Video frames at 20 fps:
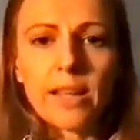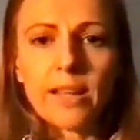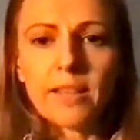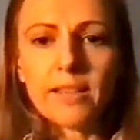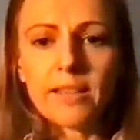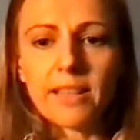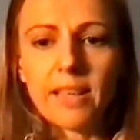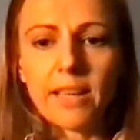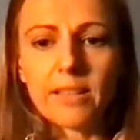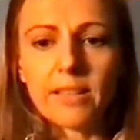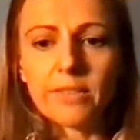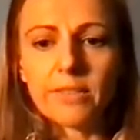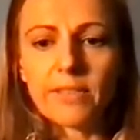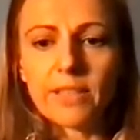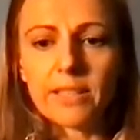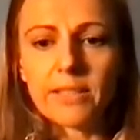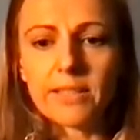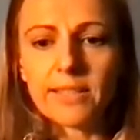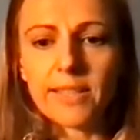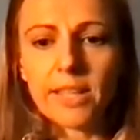that at the end
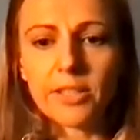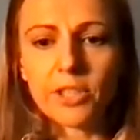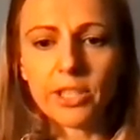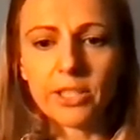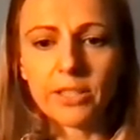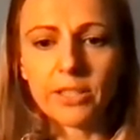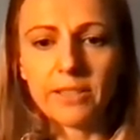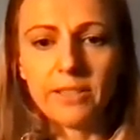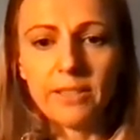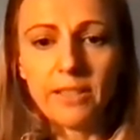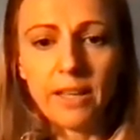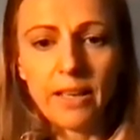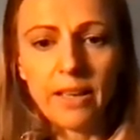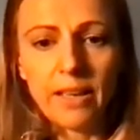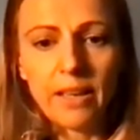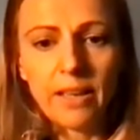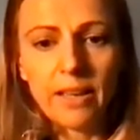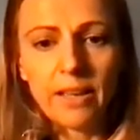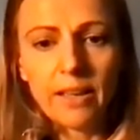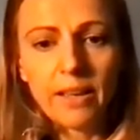of this session.
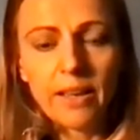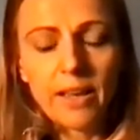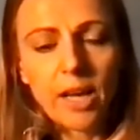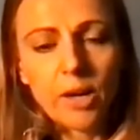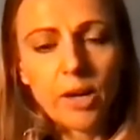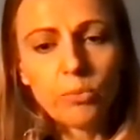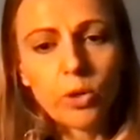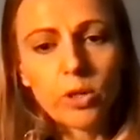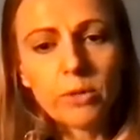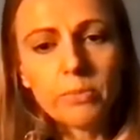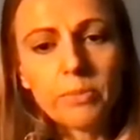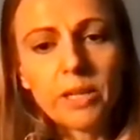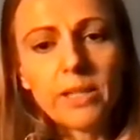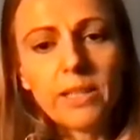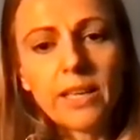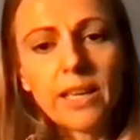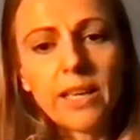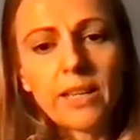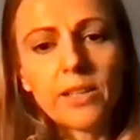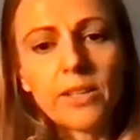And what I'm going to
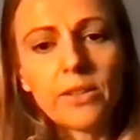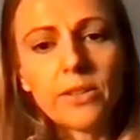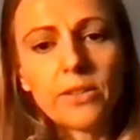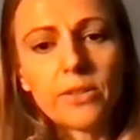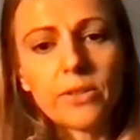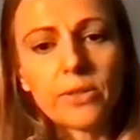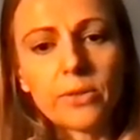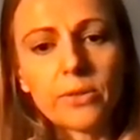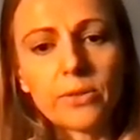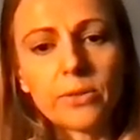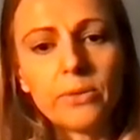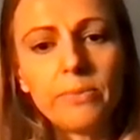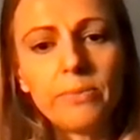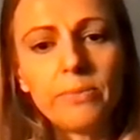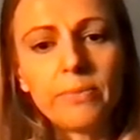get you to do